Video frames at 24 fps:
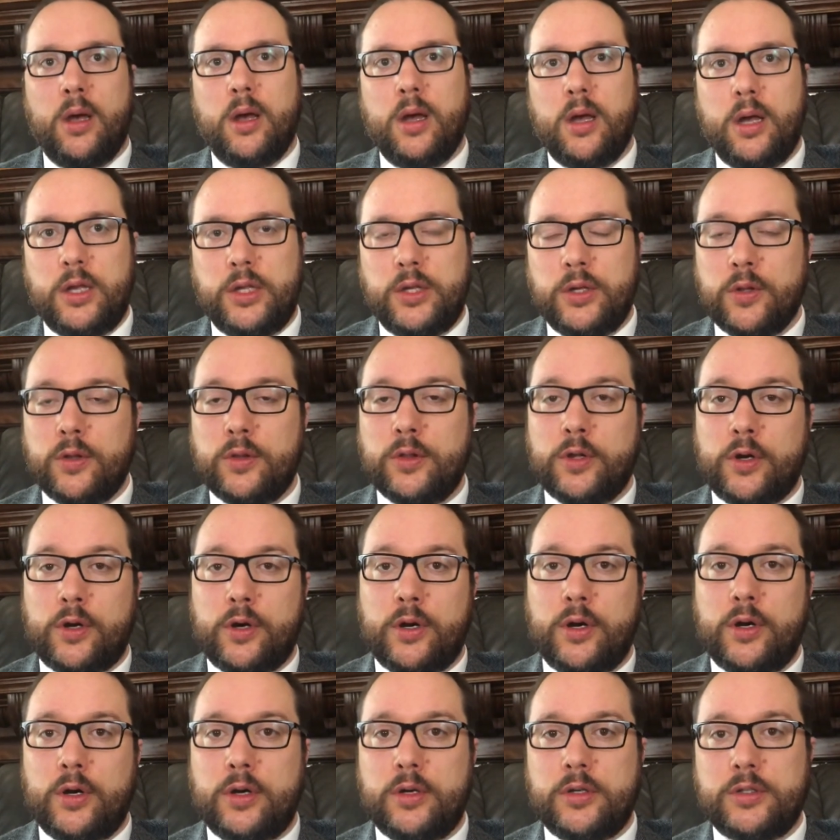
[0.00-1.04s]
You'll
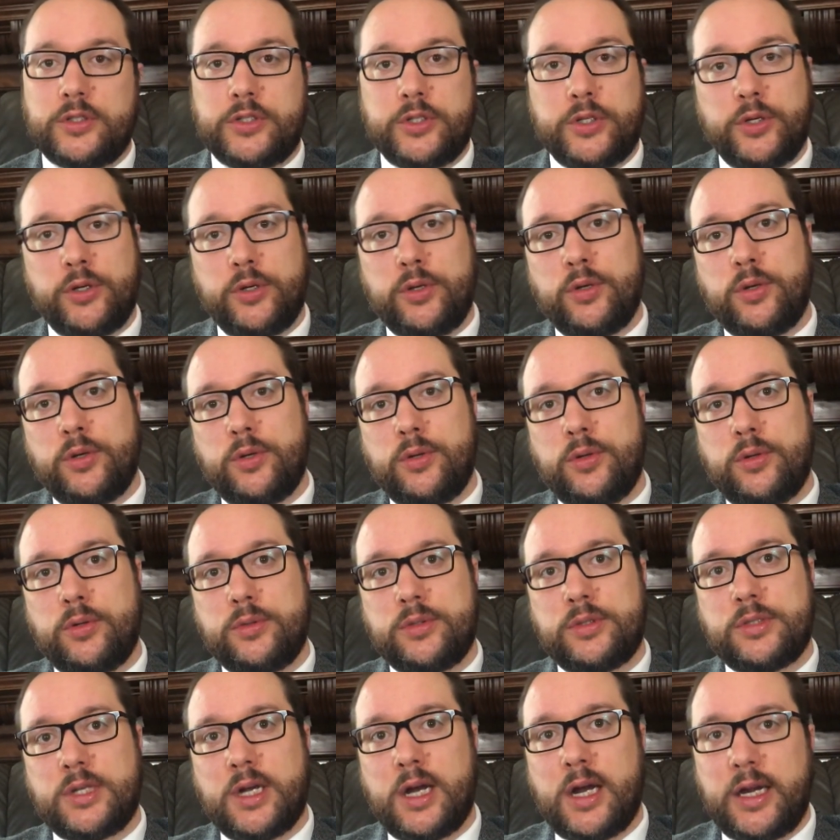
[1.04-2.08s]
learn to
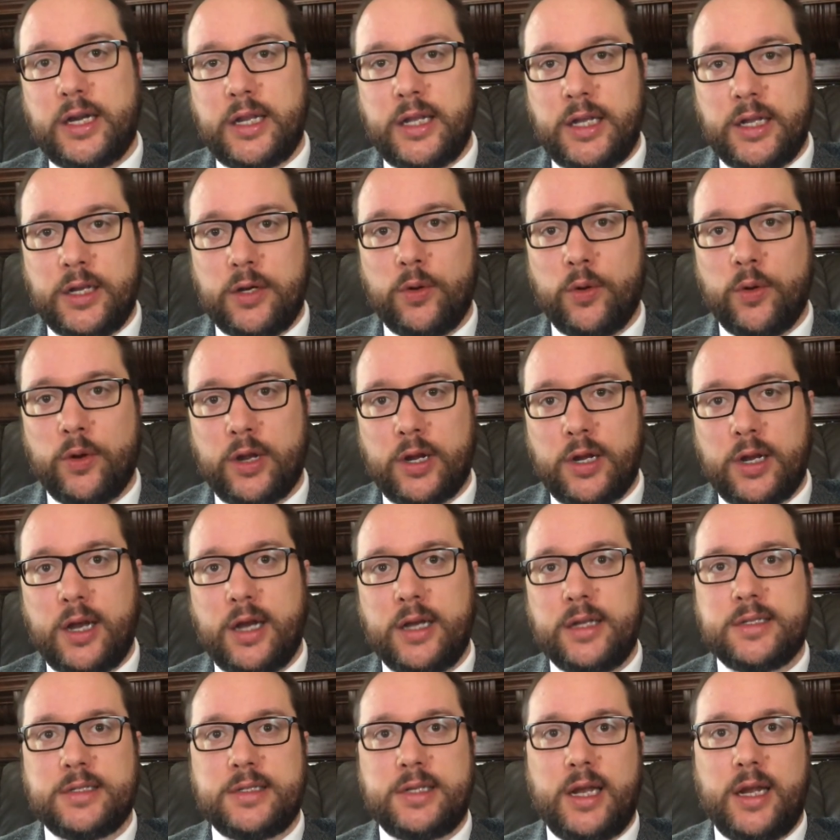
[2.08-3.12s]
tidy and
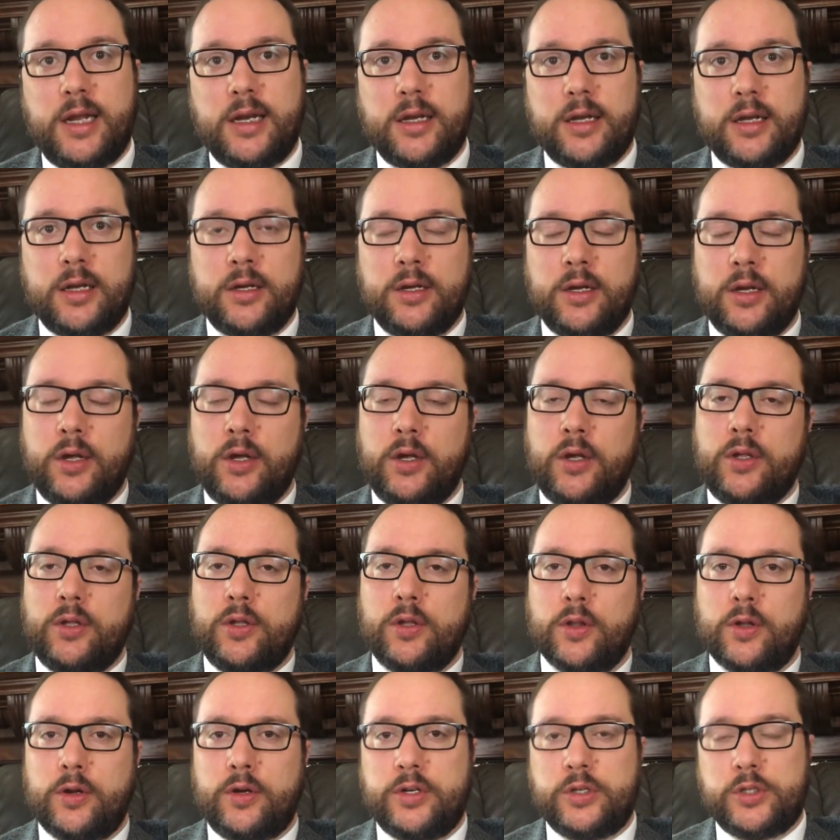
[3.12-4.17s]
organize data,
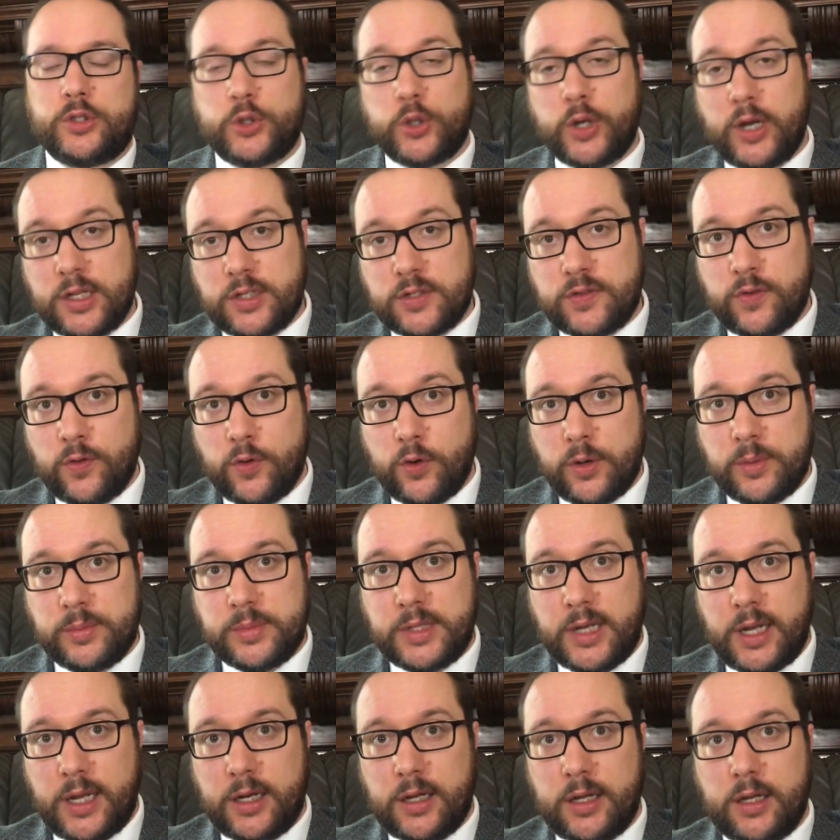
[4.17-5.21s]
you'll learn to transform
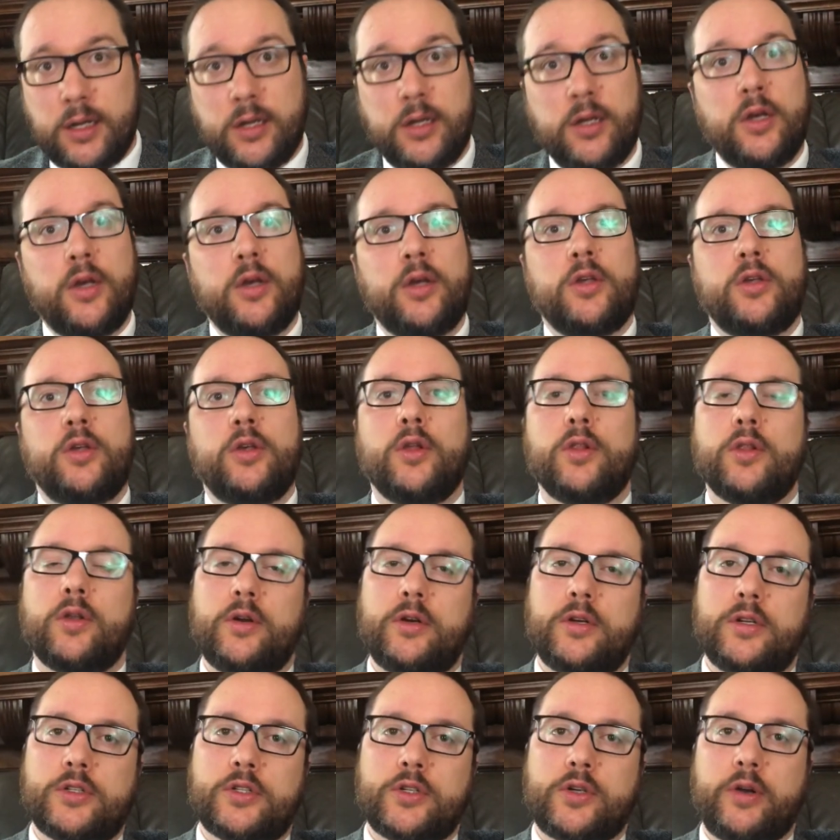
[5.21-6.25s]
data, you'll
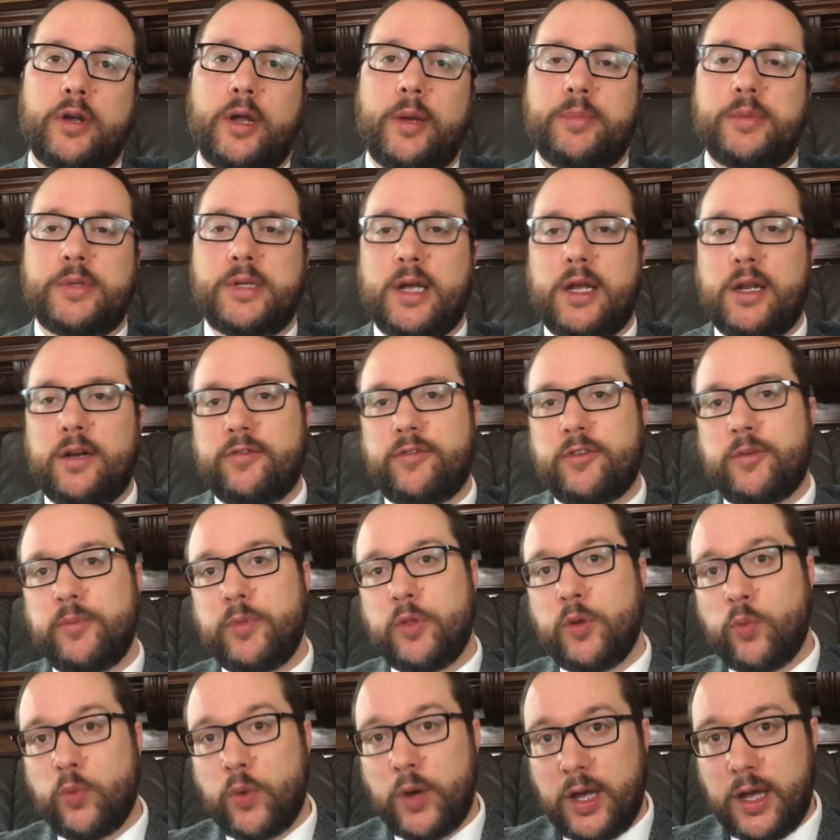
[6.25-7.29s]
learn to scrape data from
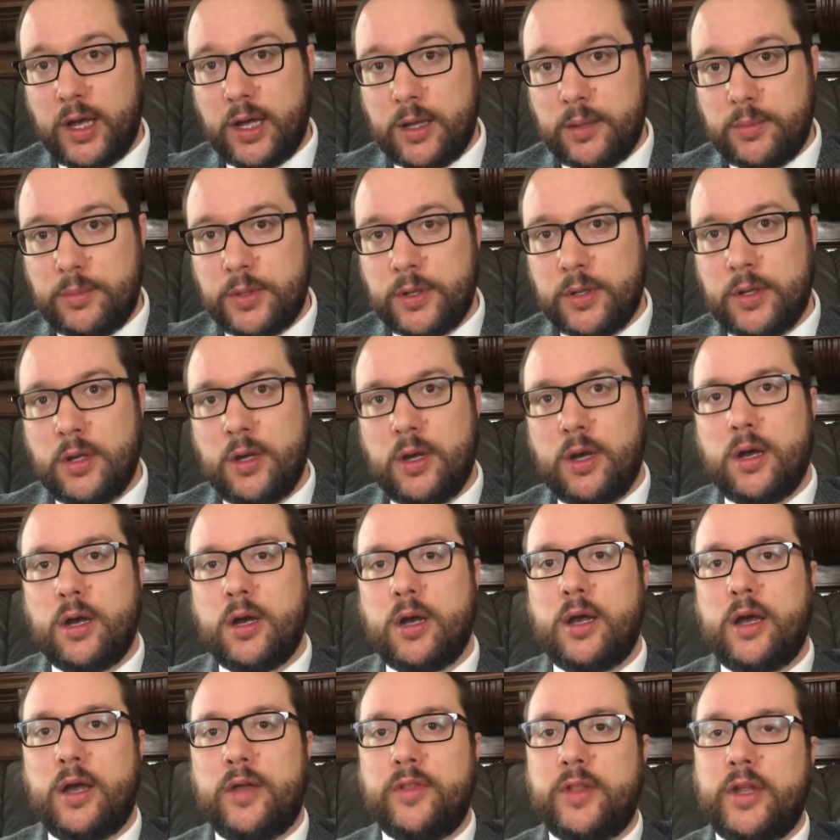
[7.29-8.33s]
the web,
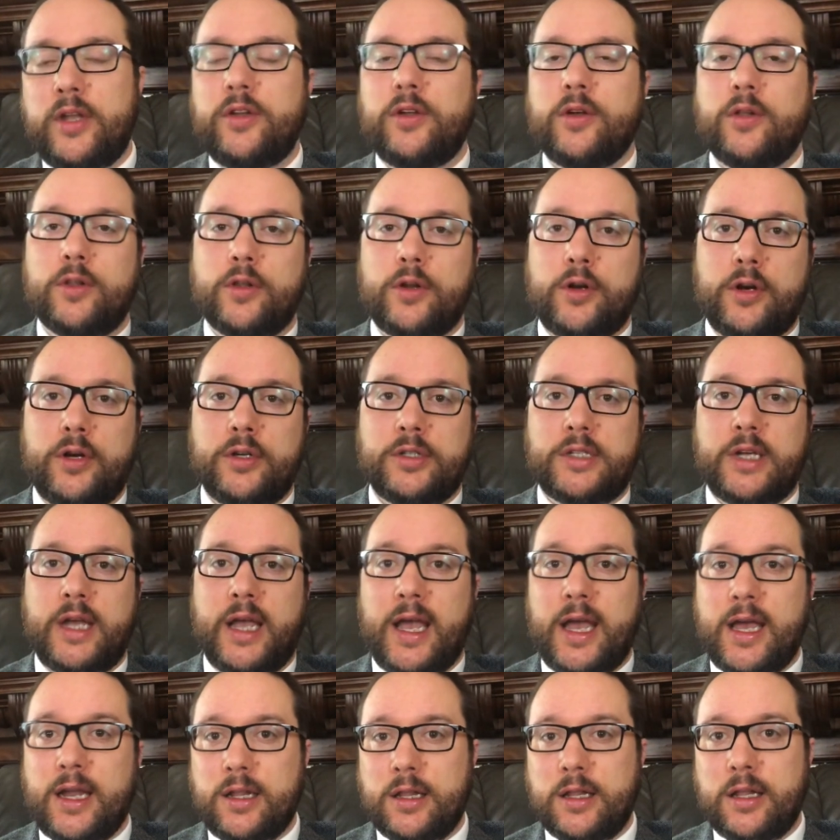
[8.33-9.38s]
and then you'll learn to
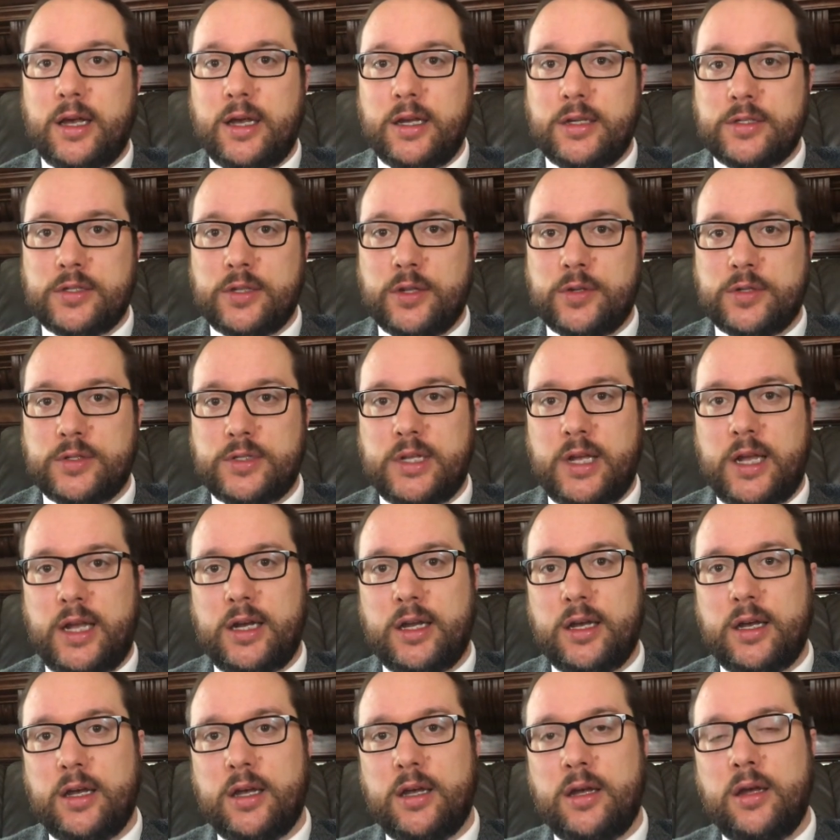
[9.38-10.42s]
analyze those
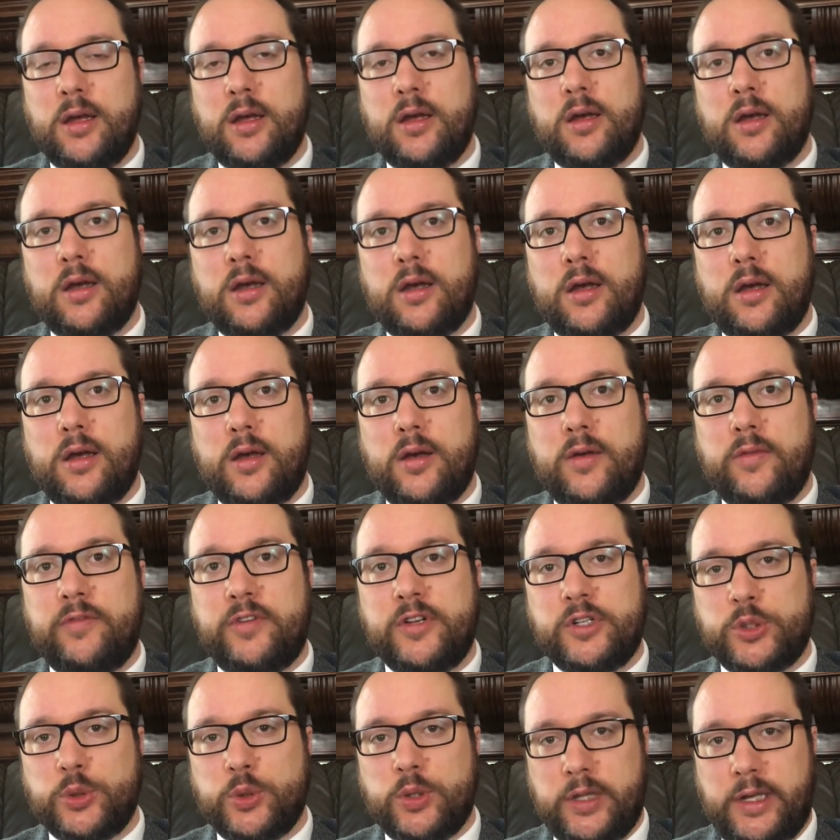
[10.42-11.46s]
data
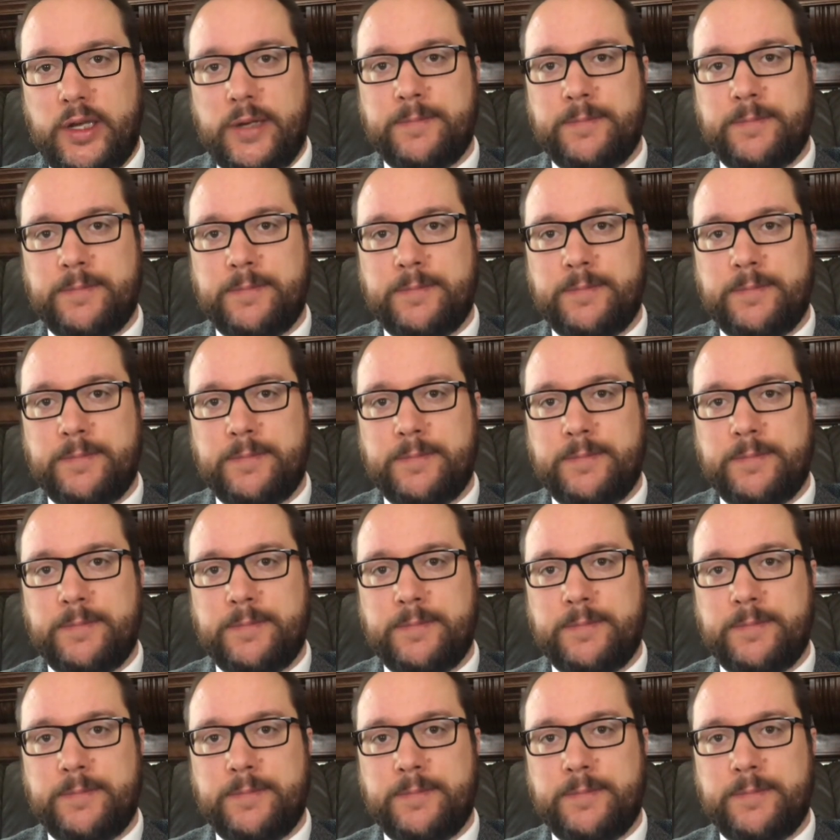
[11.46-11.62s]
visually.